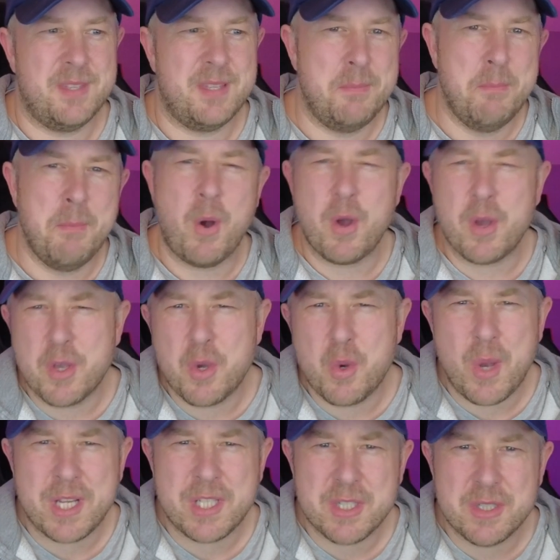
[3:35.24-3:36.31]
mock
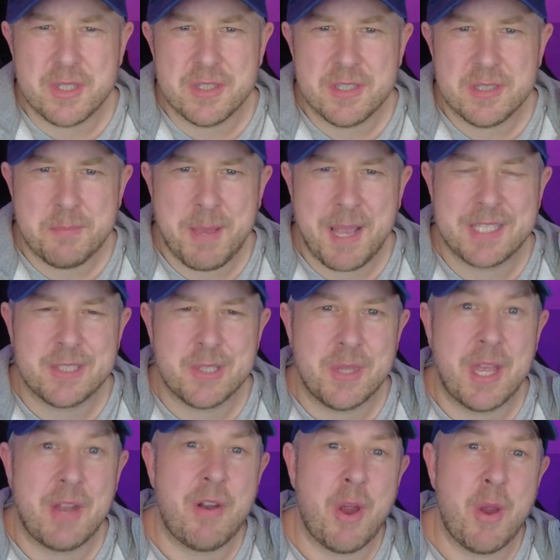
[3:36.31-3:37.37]
questions based on
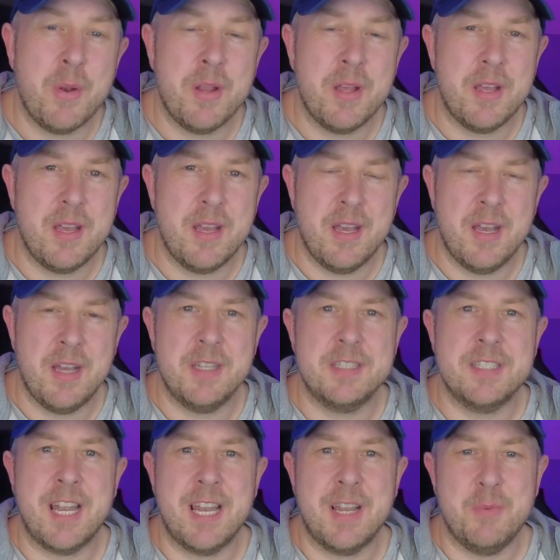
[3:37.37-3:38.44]
their own
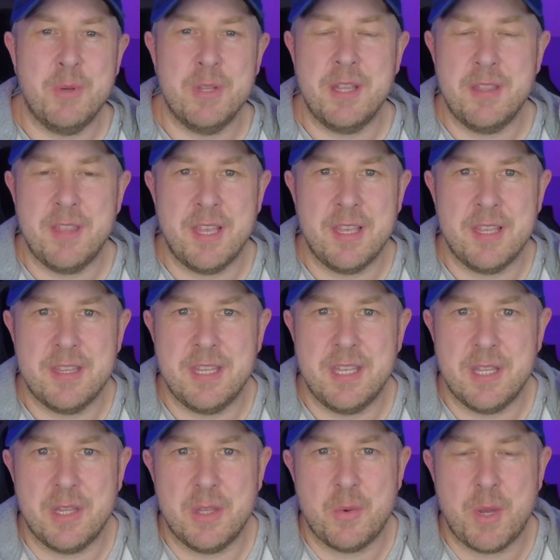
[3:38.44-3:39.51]
understanding of what they think
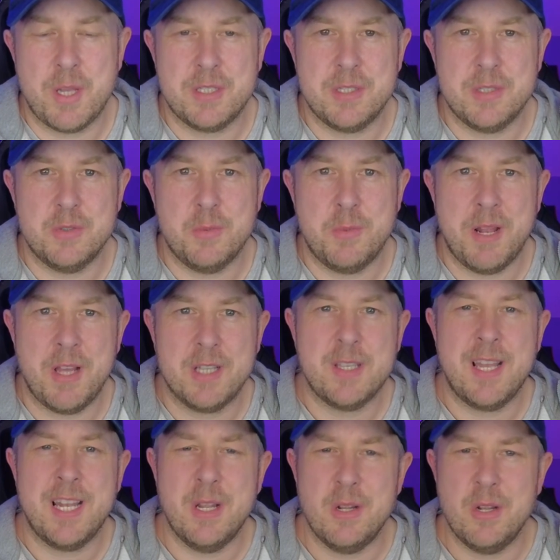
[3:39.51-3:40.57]
the questions will be like.
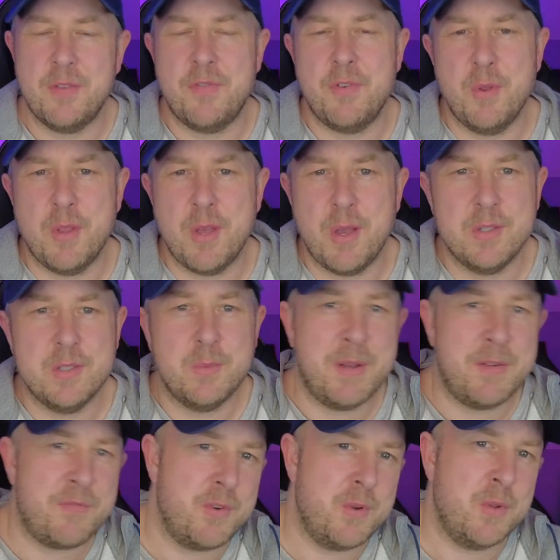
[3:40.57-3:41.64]
So I had a little look through those and
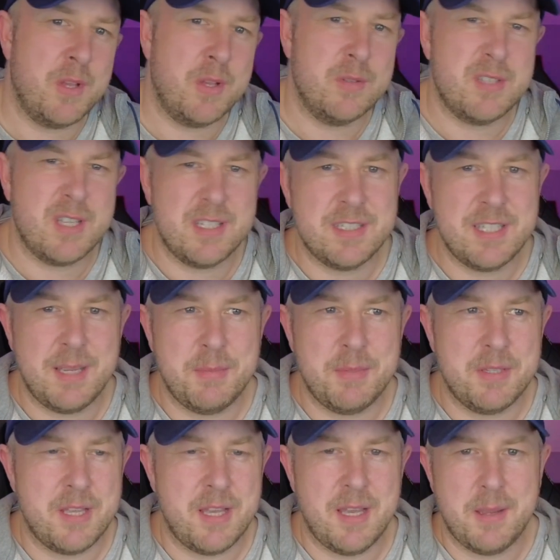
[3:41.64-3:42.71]
went through those. They
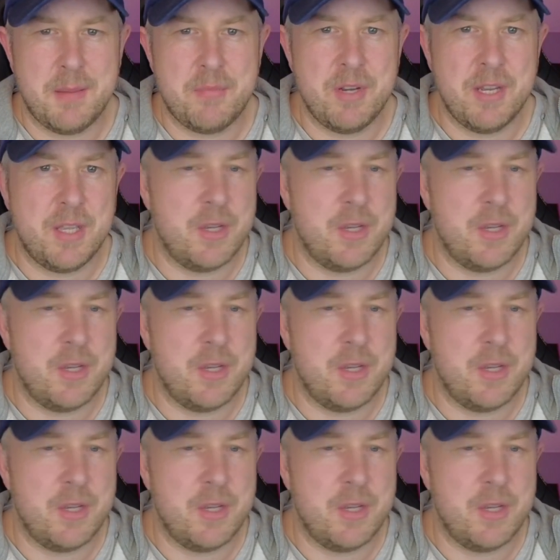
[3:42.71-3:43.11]
seemed pretty